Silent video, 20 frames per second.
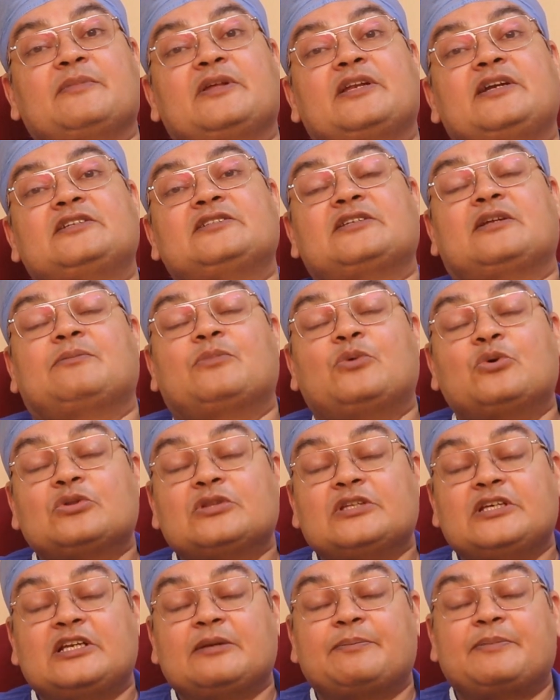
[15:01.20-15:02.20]
minutes, and
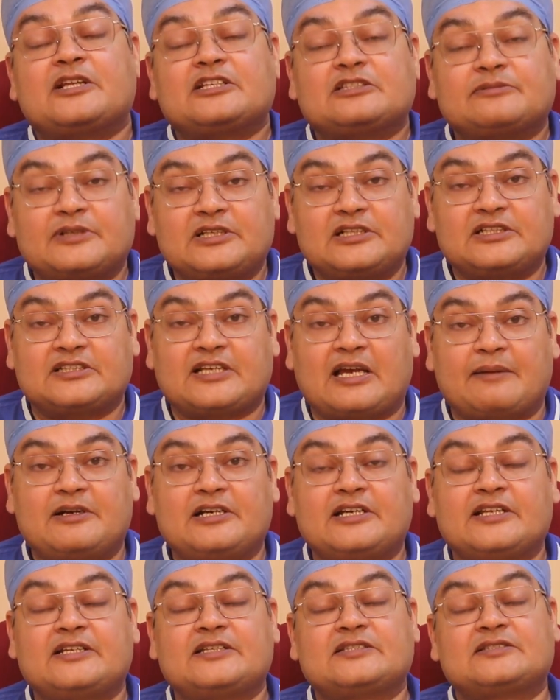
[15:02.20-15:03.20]
both knee replacements
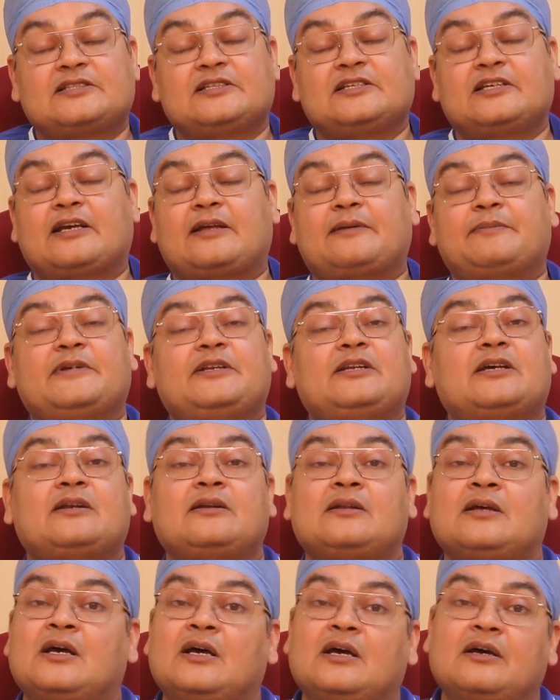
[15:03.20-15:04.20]
simultaneously can be
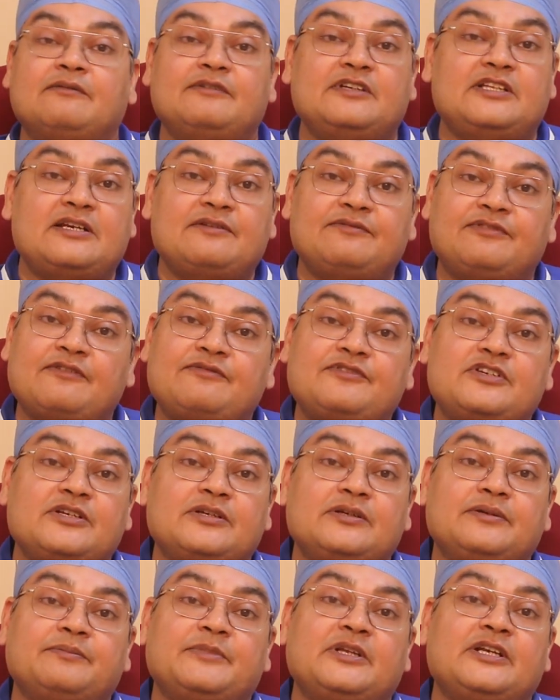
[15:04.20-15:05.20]
done within
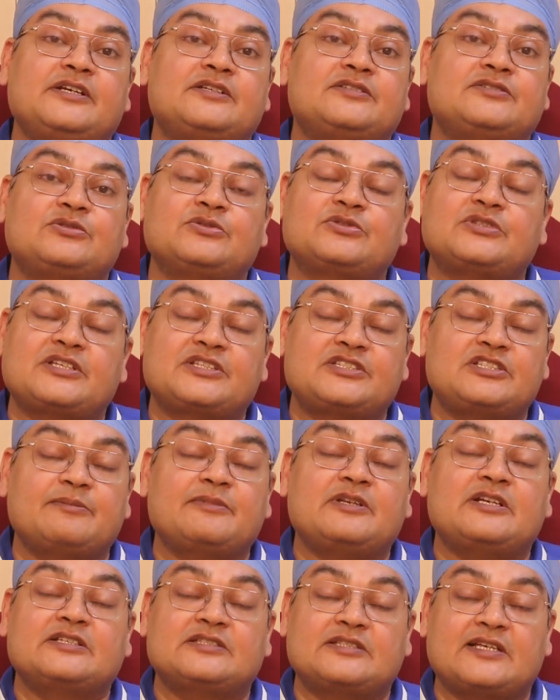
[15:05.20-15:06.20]
50 minutes to 60
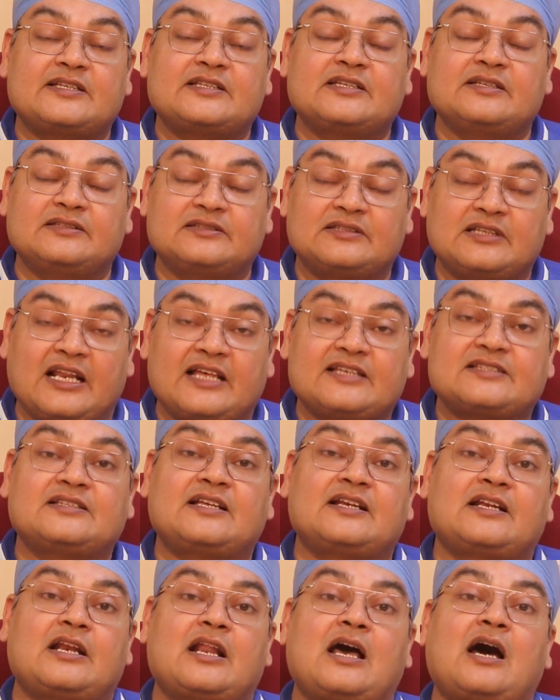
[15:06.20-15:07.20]
minutes. That is less
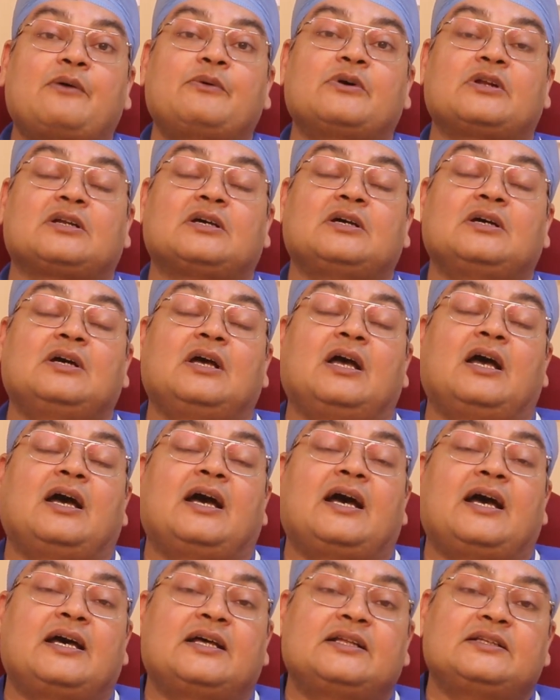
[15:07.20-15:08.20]
than an hour.
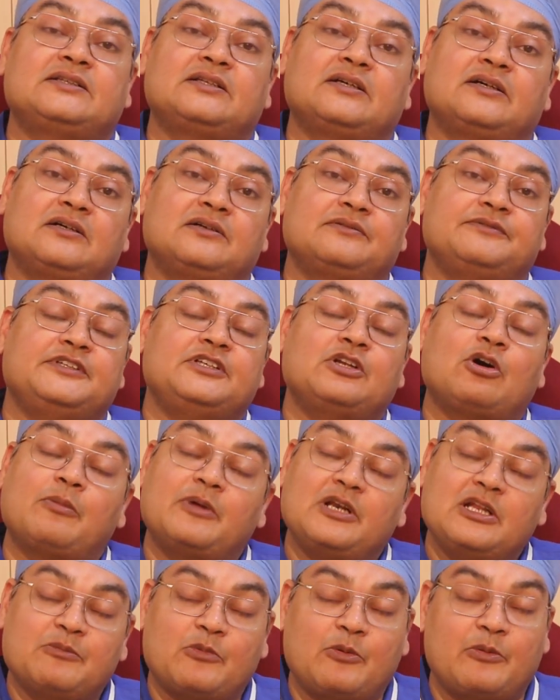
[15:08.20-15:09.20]
And we
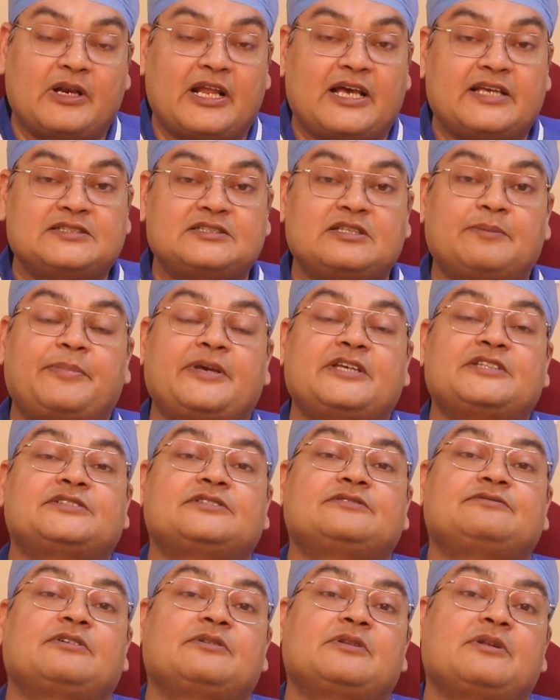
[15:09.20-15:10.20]
normally mobilize the
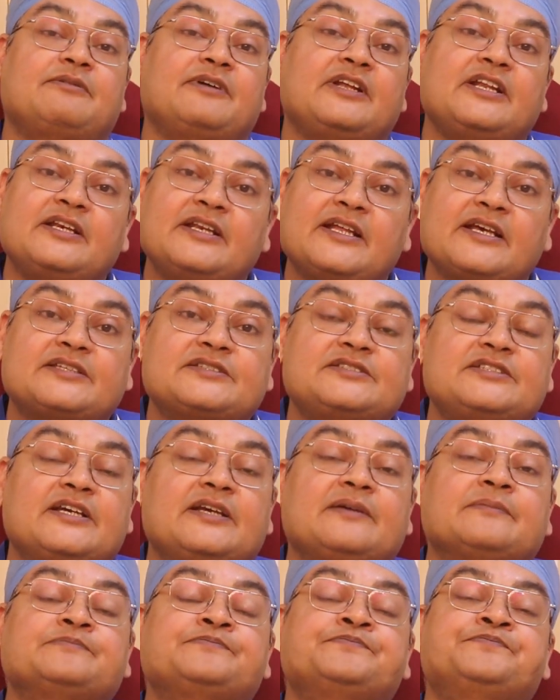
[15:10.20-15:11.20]
patient from the very next day.